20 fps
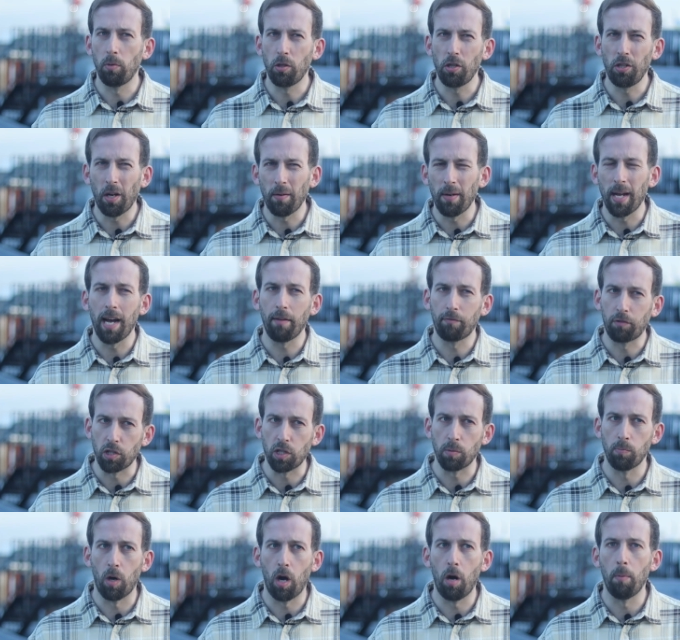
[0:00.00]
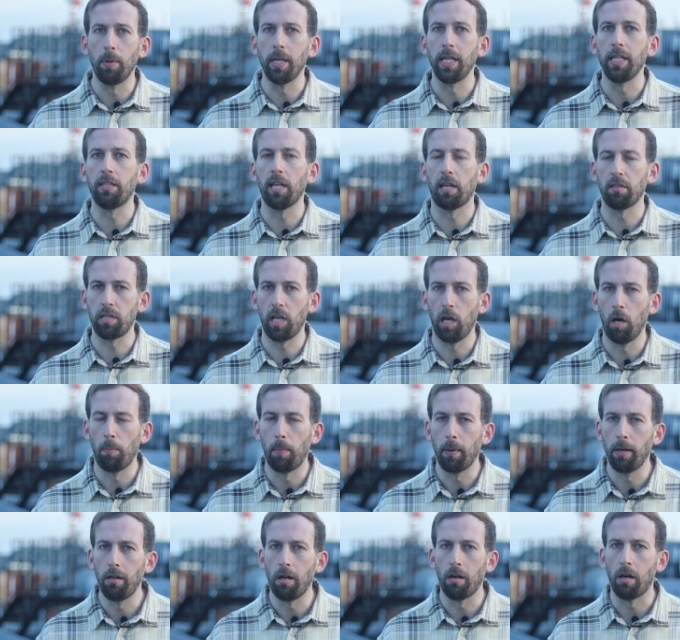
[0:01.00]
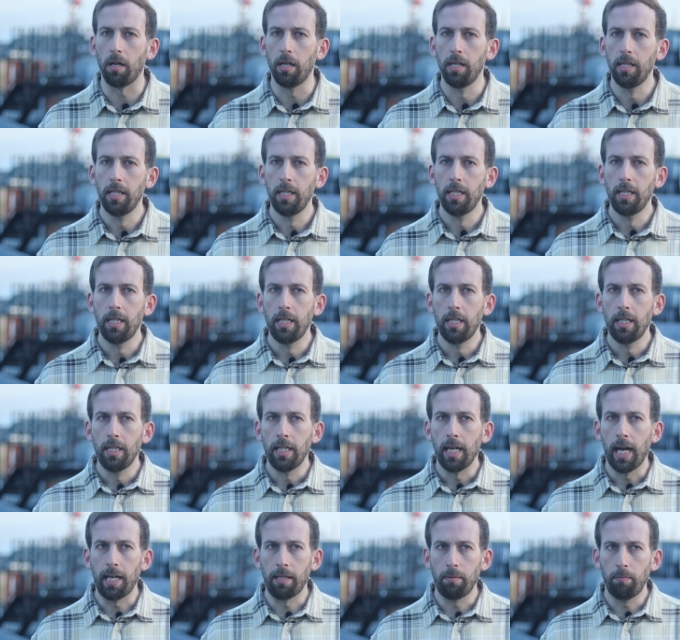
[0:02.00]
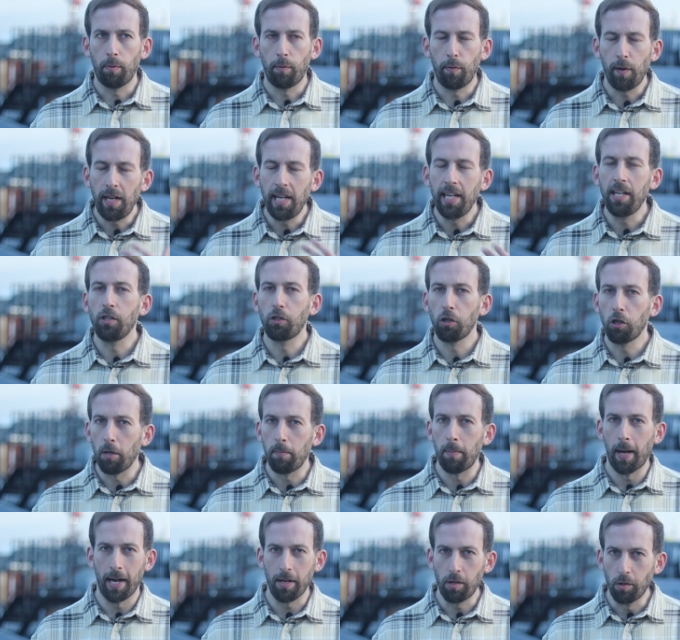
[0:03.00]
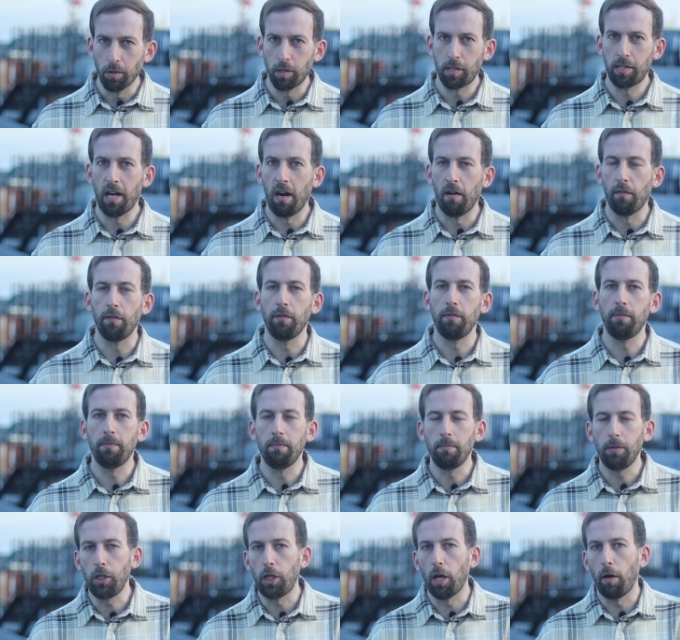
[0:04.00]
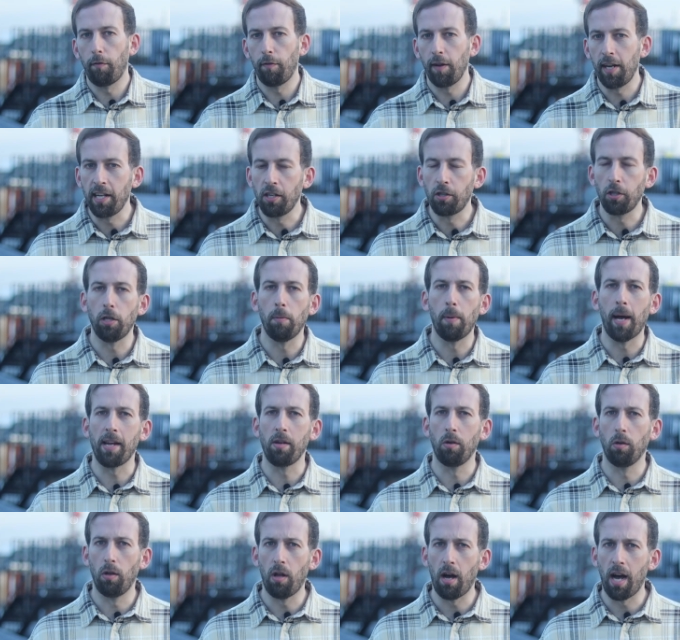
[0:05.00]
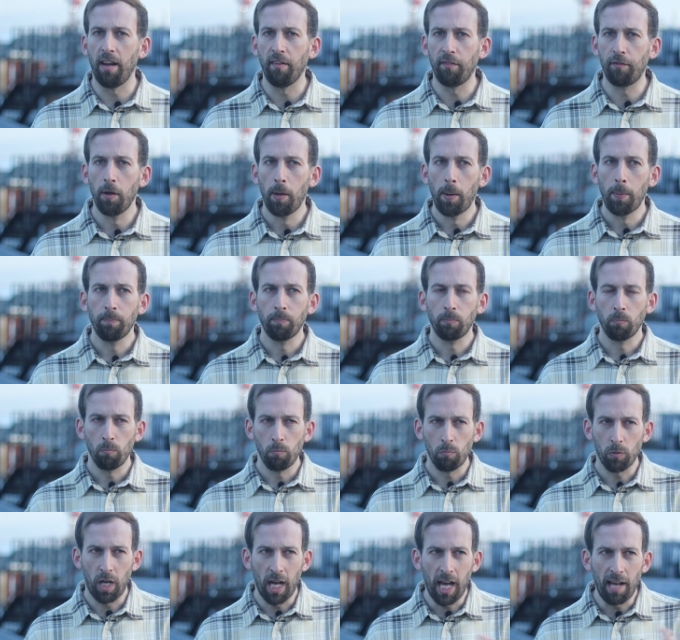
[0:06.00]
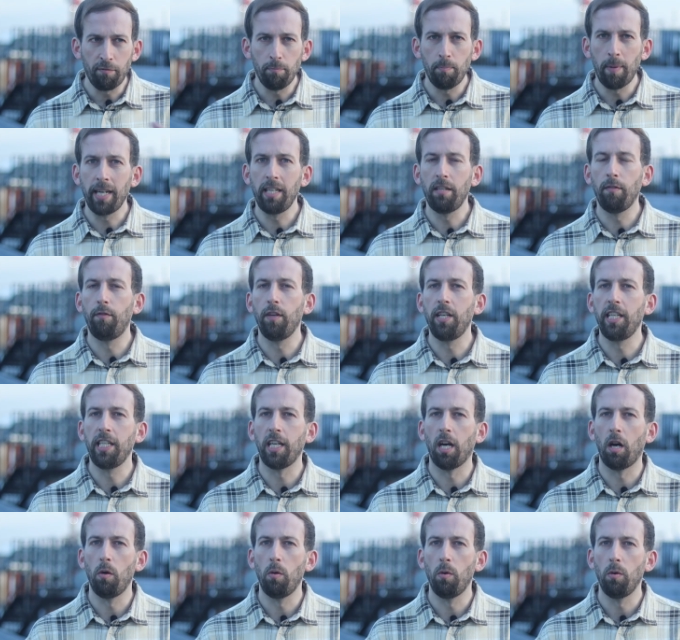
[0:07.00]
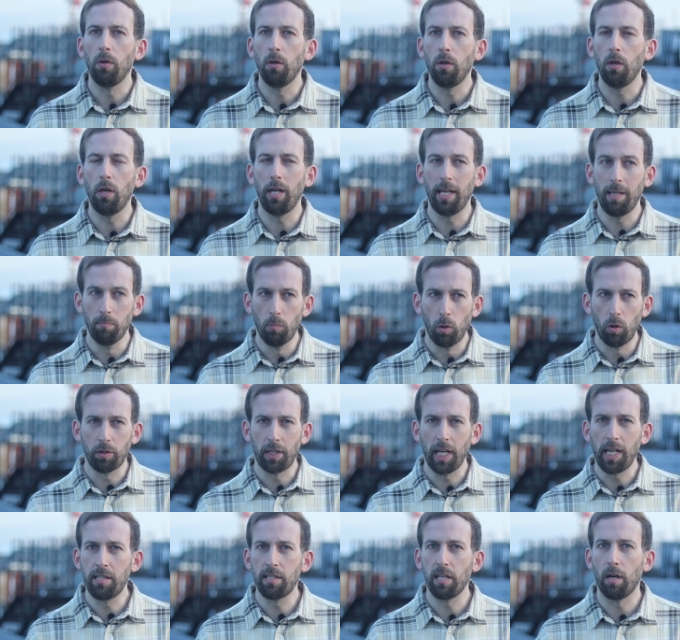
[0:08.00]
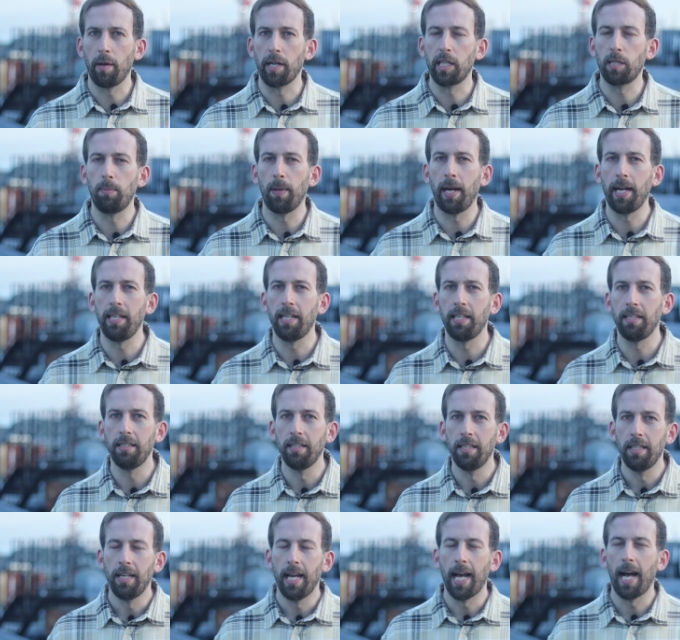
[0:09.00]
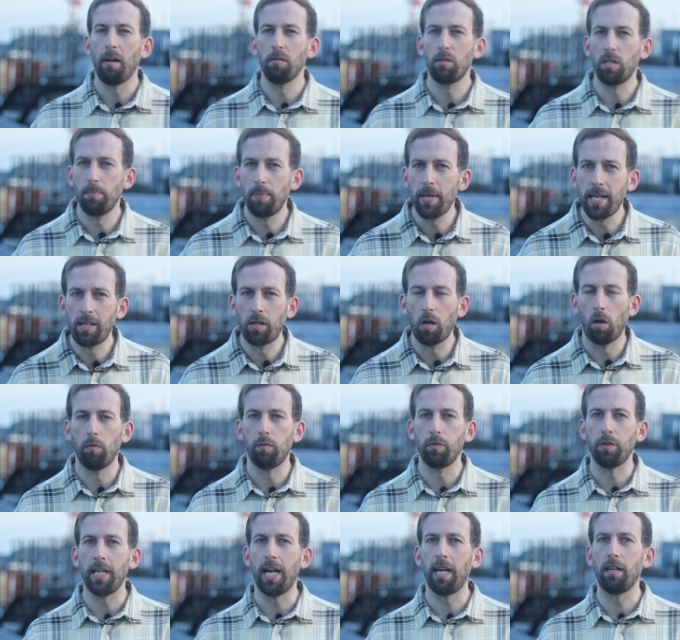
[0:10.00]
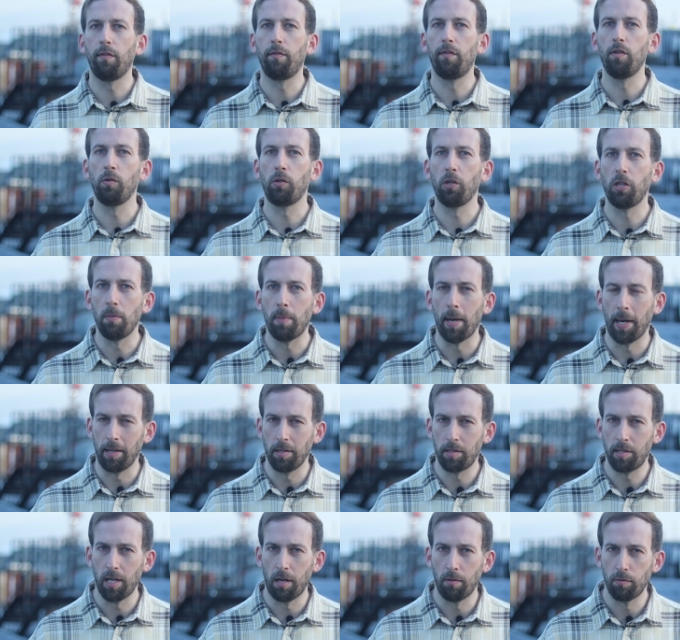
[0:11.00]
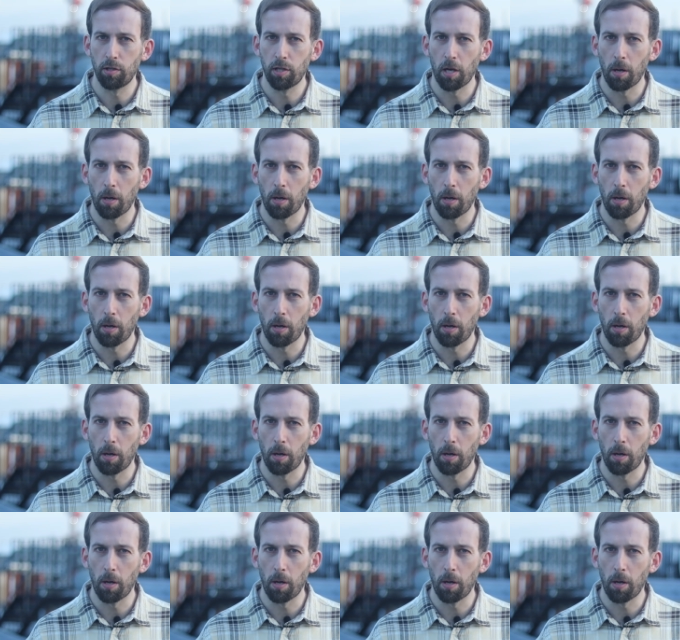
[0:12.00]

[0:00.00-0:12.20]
Not, you don't have to smile, but it does help a lot. And feeling good about yourself and you know feeling good about your life. I have made a video in more detail explaining how to be confident, how to feel good about yourself.